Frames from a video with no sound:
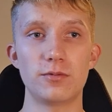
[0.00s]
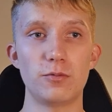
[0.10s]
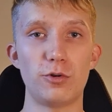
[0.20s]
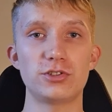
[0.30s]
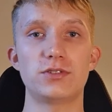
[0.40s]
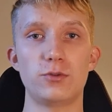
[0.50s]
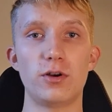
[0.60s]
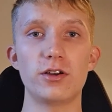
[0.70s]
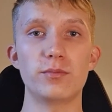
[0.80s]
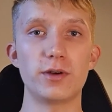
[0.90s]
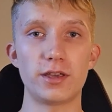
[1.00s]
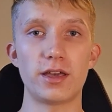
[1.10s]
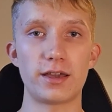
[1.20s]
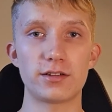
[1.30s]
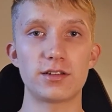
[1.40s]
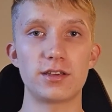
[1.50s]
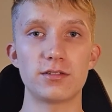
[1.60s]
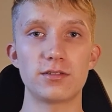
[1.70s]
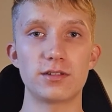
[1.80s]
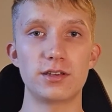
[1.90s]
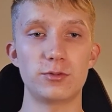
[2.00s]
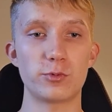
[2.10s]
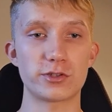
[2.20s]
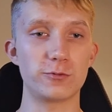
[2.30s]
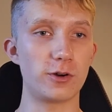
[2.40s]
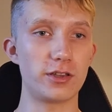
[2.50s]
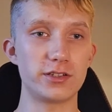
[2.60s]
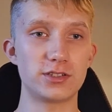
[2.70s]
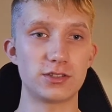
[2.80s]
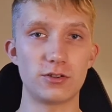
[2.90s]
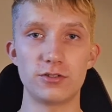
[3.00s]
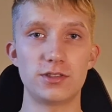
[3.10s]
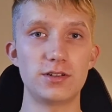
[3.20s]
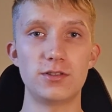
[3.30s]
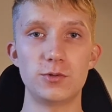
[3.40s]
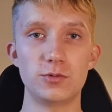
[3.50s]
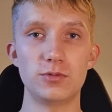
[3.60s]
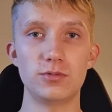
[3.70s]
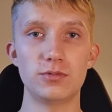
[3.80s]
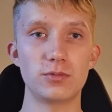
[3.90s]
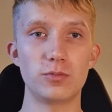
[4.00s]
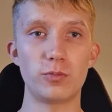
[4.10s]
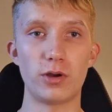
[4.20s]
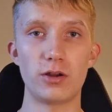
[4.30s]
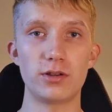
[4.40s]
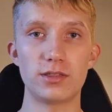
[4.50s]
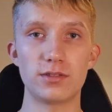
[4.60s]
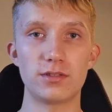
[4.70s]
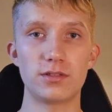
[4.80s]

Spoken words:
was to hide my acne. It was why I started to wear it